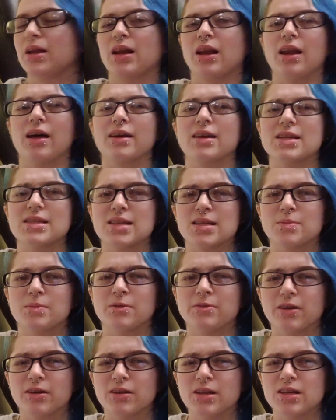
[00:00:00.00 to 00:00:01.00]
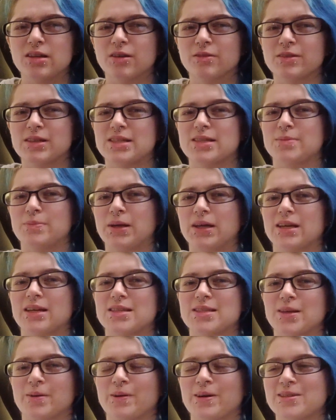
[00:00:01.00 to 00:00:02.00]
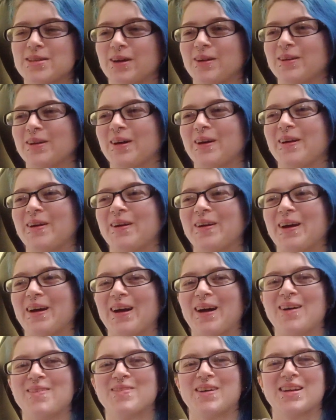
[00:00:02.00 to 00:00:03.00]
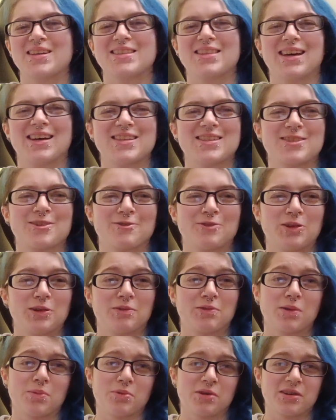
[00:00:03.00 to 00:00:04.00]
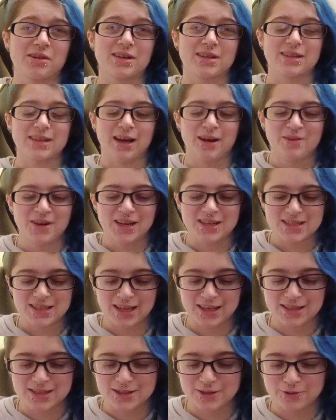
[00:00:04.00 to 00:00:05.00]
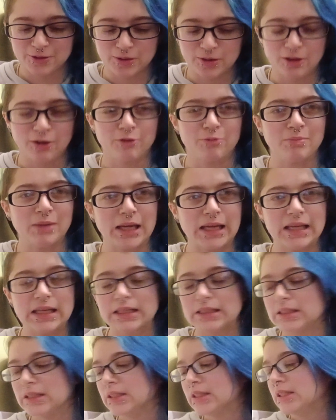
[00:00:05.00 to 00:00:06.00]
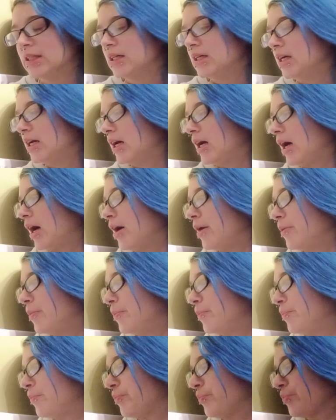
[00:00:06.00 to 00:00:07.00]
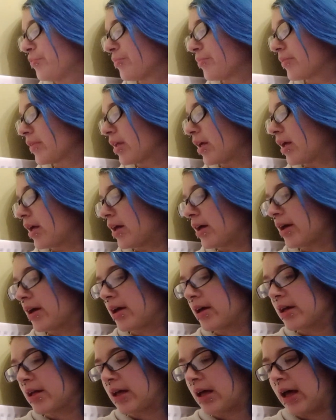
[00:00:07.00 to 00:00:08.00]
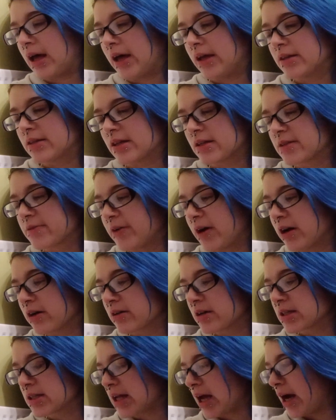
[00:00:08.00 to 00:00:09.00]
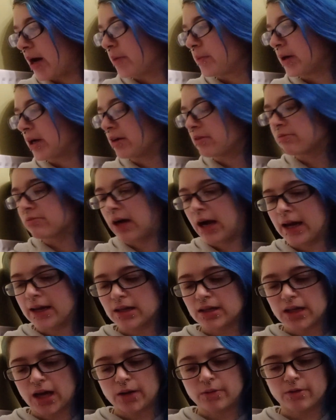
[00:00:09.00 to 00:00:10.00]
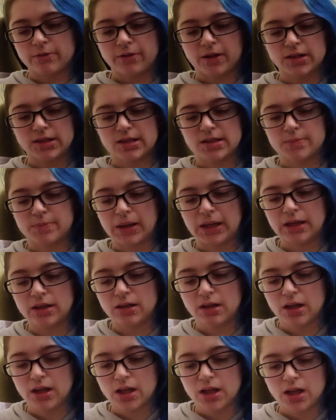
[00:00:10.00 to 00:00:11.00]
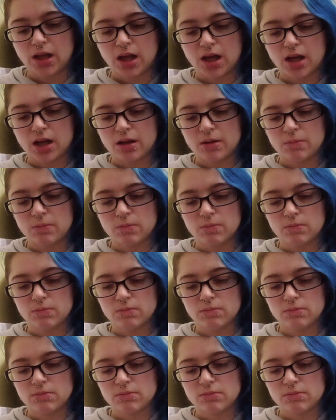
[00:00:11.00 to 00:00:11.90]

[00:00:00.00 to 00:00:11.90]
Like I said, I'm a very novice spinner, so I don't know how much that is the fault of the product and how much that is the fault of me. And as far as how it ran and how it felt to spin, I